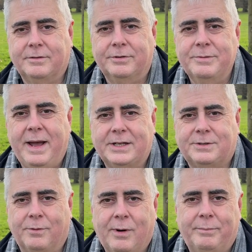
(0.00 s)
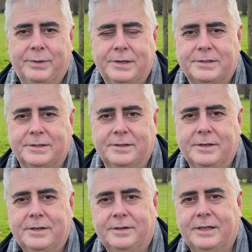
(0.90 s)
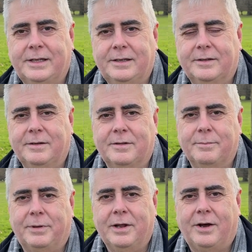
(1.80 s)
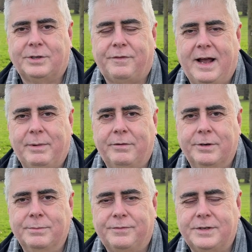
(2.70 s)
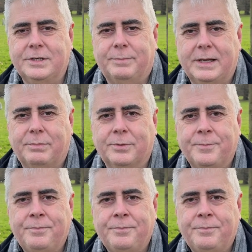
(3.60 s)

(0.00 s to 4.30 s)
The roomettes for 1 person, the large family rooms for 2 people.